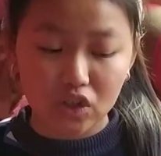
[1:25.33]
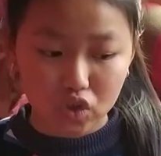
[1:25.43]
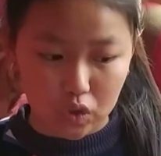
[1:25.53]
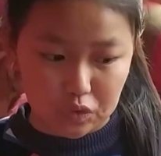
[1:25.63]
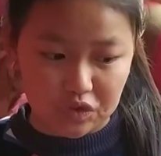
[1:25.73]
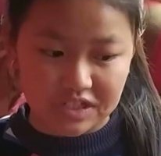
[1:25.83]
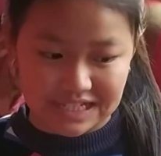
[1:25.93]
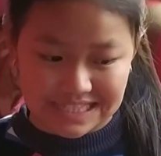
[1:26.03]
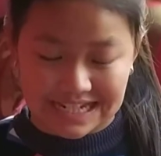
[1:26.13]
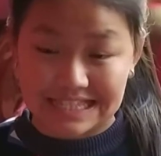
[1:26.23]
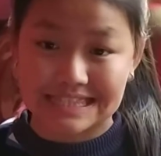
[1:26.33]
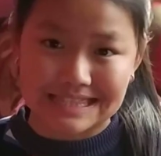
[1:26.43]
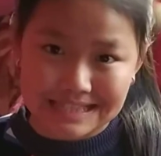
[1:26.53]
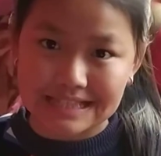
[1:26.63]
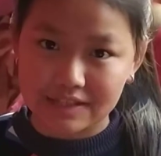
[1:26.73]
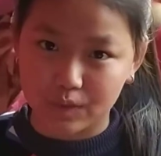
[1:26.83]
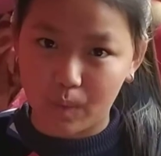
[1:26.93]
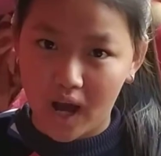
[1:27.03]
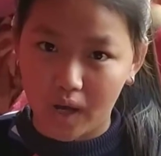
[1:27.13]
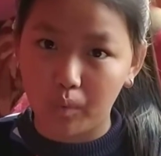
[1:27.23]
social distance. This is
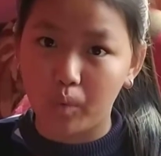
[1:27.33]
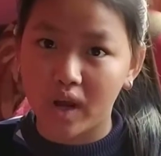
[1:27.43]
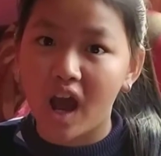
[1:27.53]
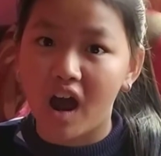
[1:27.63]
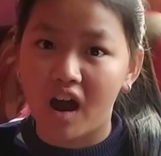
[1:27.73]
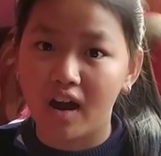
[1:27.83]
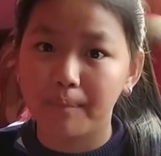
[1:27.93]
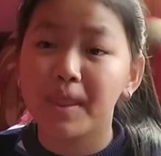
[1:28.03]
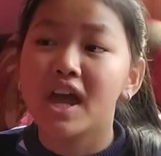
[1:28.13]
why we are,